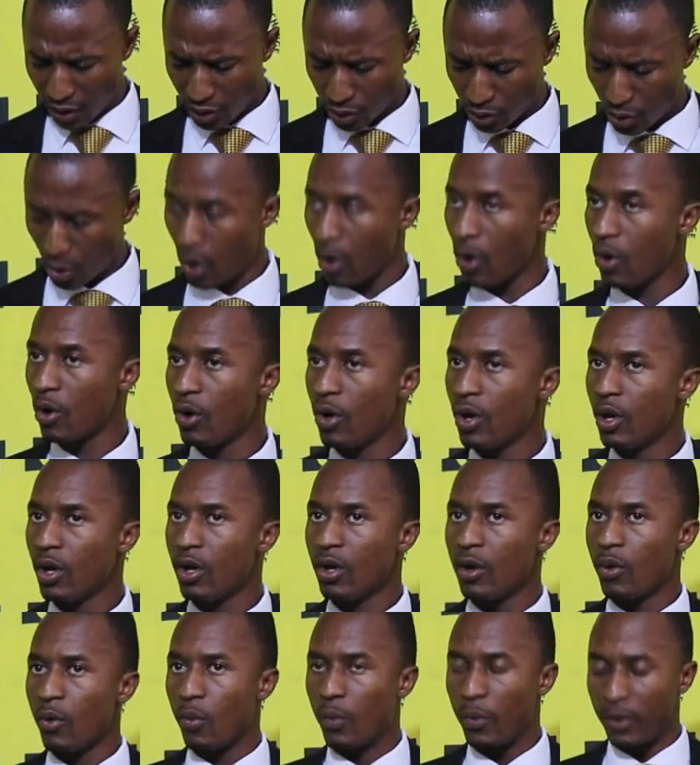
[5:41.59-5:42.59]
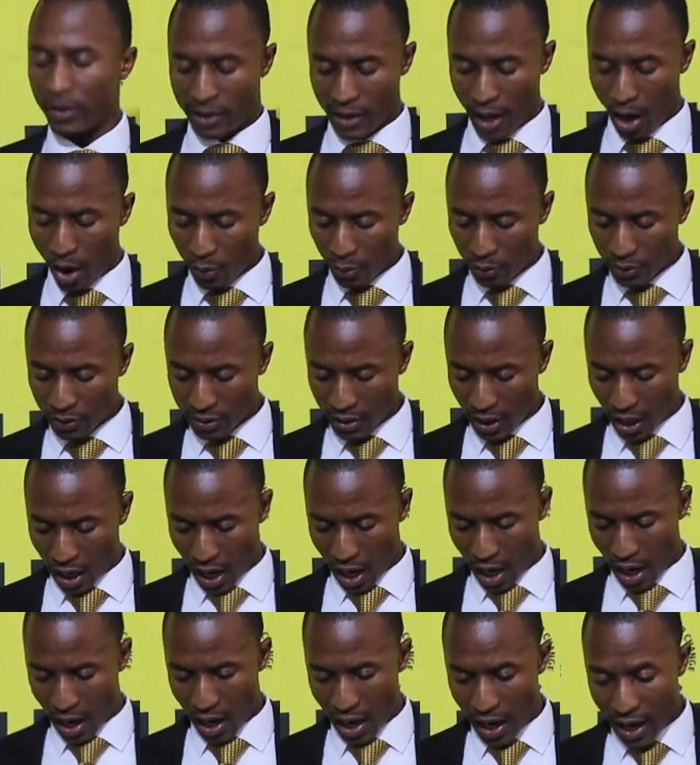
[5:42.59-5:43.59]
So without
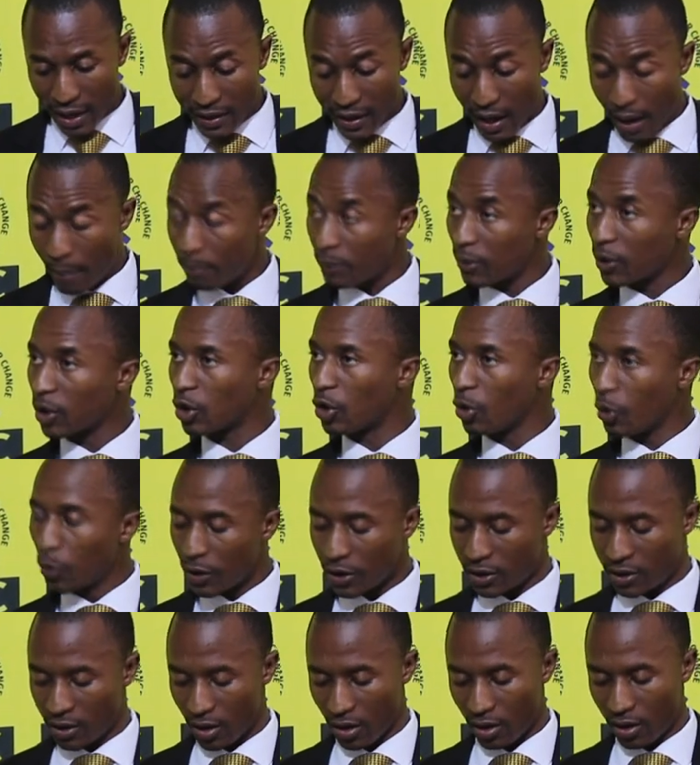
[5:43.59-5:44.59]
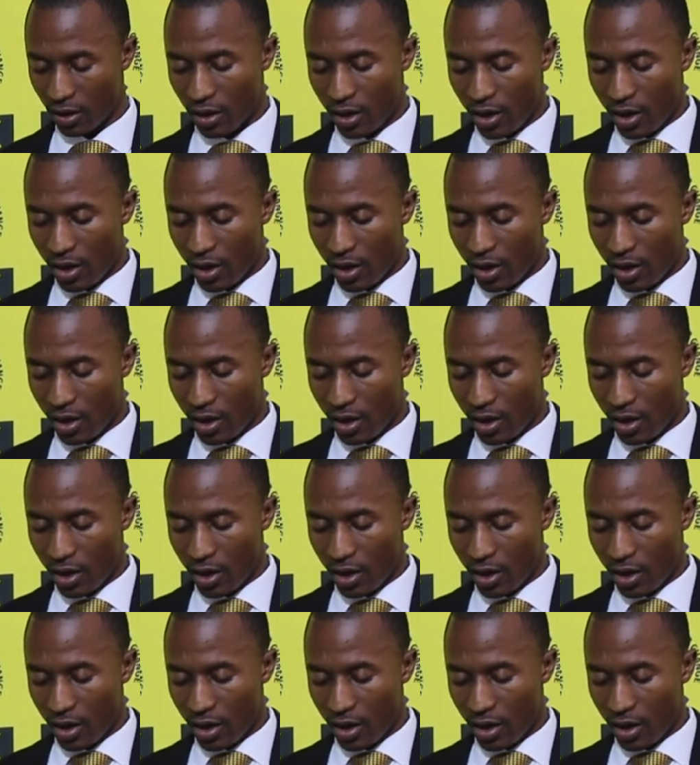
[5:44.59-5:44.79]
any ambiguity,